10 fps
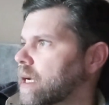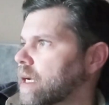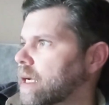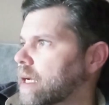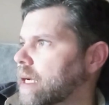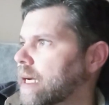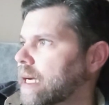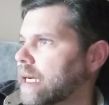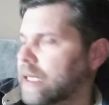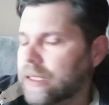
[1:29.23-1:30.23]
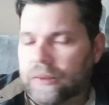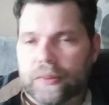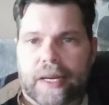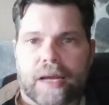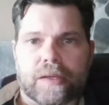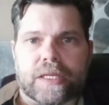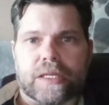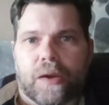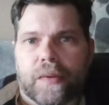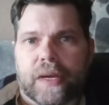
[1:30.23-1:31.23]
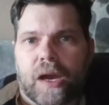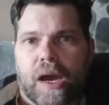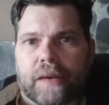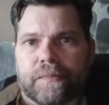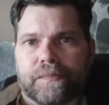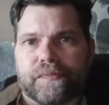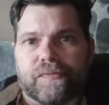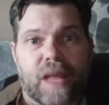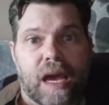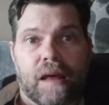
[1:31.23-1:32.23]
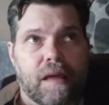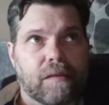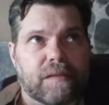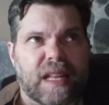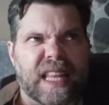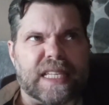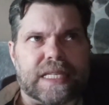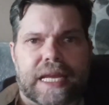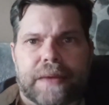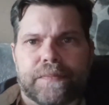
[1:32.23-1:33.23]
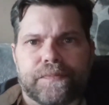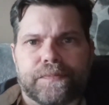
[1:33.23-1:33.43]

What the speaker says: what else is going on? I don't know. Well, let's see.